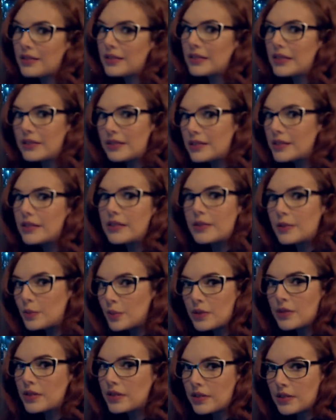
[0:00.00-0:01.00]
Sirius
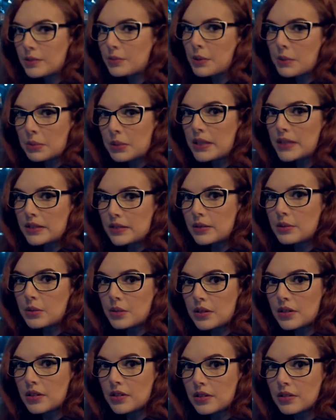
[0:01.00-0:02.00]
would not be pleased
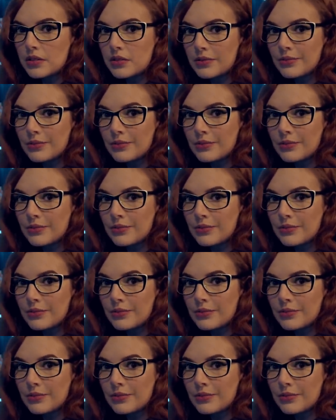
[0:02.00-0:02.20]
with you.